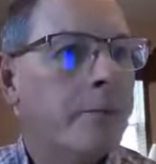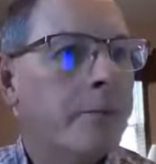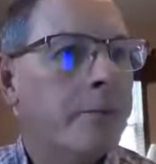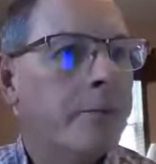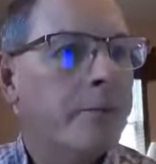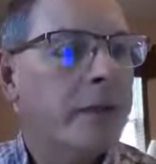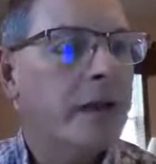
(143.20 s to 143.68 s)

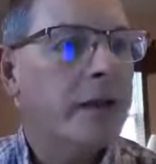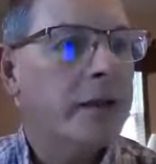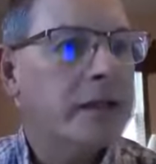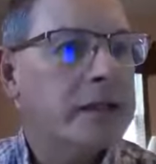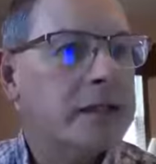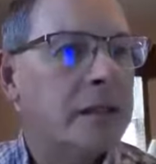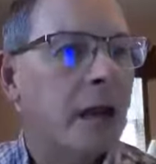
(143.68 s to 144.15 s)
In this
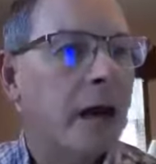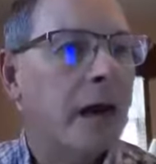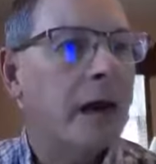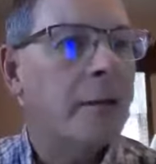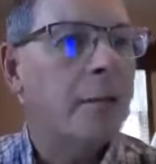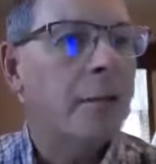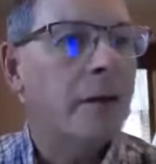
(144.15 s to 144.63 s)

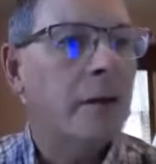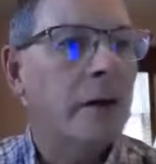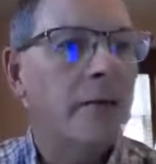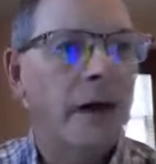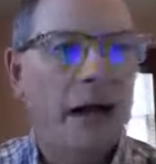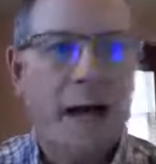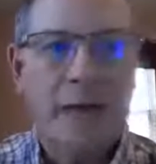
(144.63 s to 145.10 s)
time of
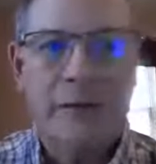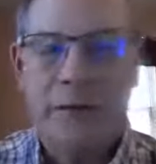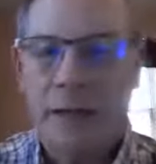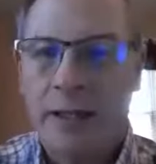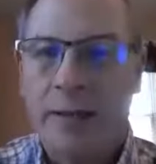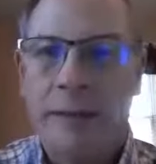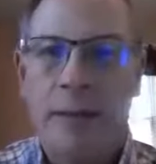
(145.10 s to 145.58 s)

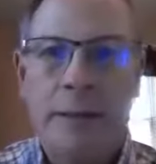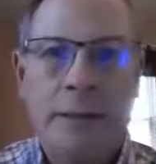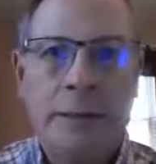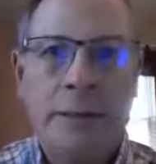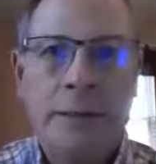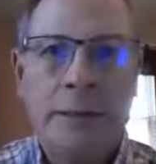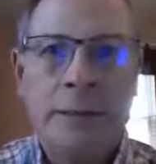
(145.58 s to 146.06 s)
Advent,
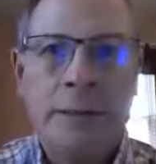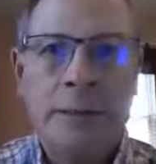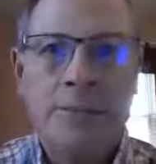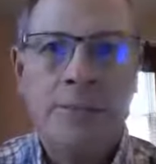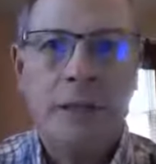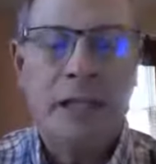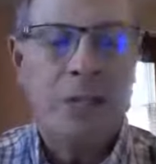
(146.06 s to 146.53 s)

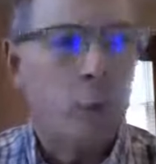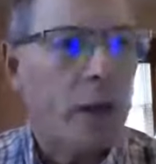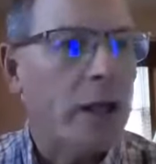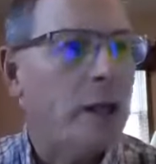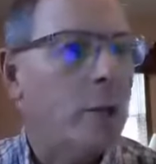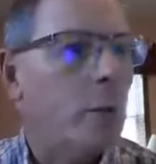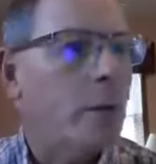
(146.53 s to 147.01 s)
as we
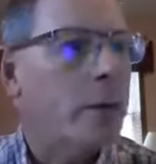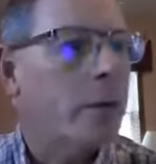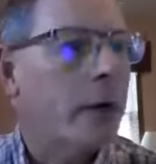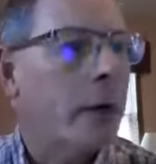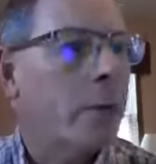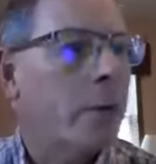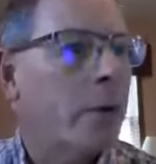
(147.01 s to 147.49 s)

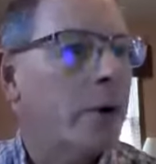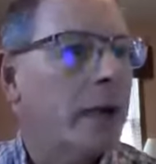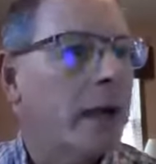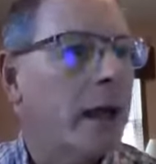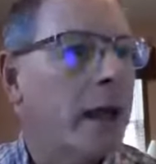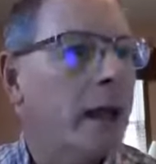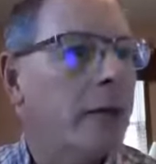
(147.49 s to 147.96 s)
remember
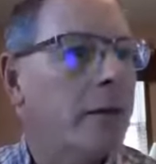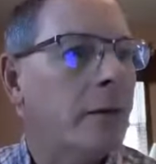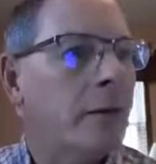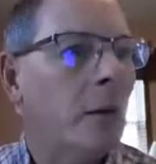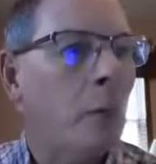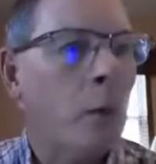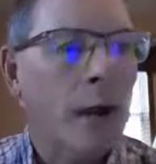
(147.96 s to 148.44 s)
again the
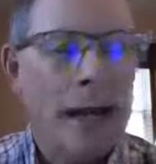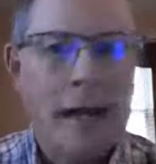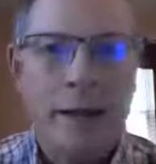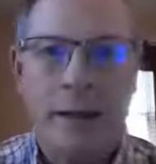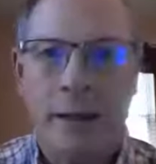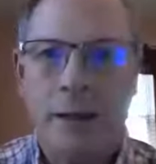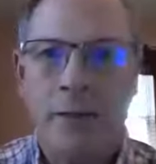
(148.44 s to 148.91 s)

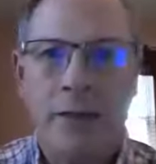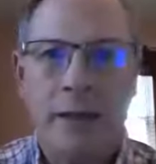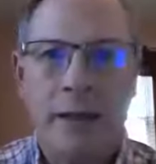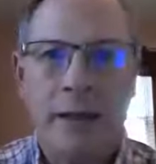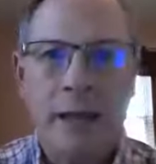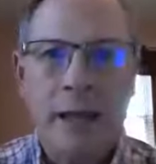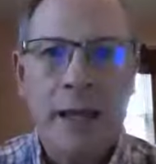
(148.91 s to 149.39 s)
waiting, the
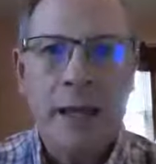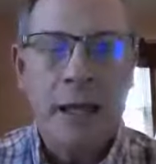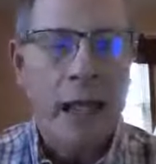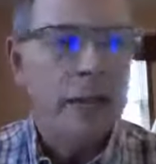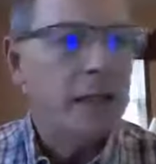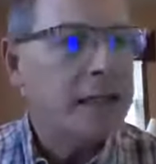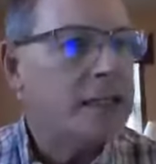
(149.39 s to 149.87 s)

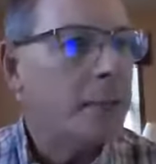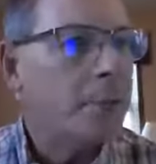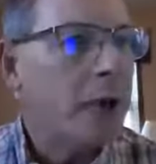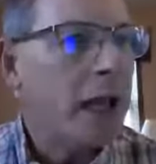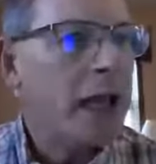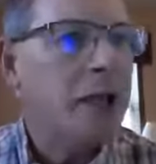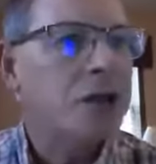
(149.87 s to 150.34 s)

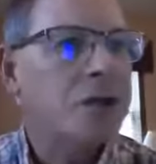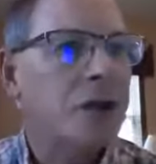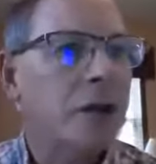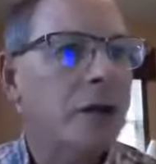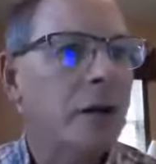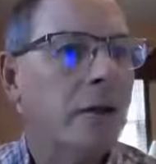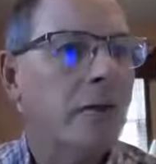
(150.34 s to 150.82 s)
anticipation
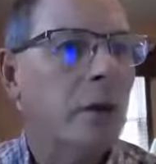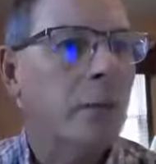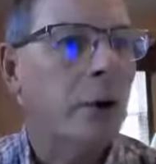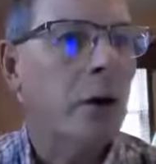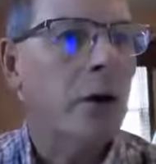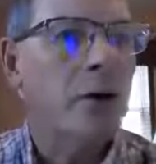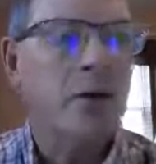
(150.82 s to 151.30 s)
of the
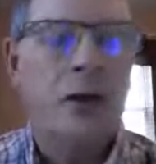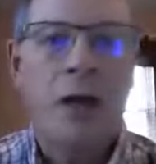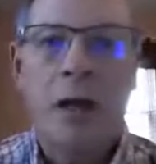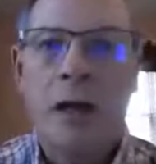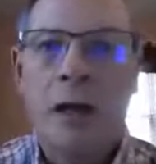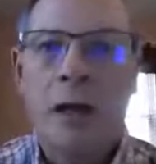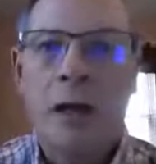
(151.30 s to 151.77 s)
birth
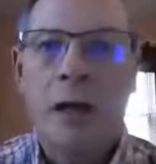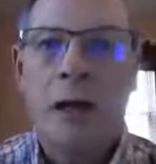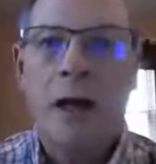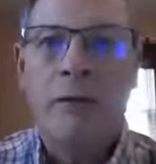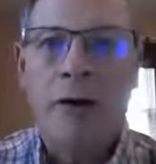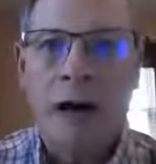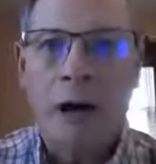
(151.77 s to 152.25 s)
of
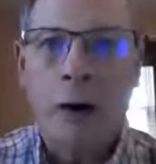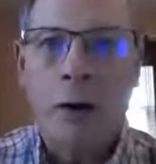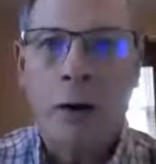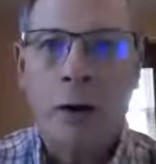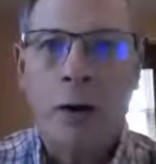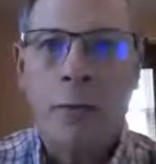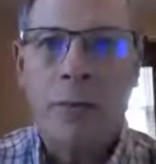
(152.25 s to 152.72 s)

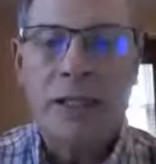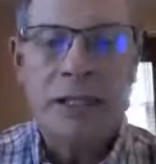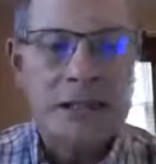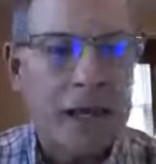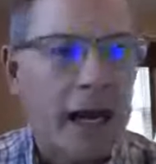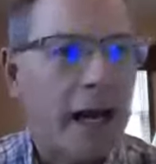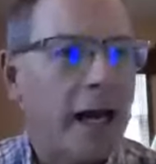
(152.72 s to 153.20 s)
our Messiah,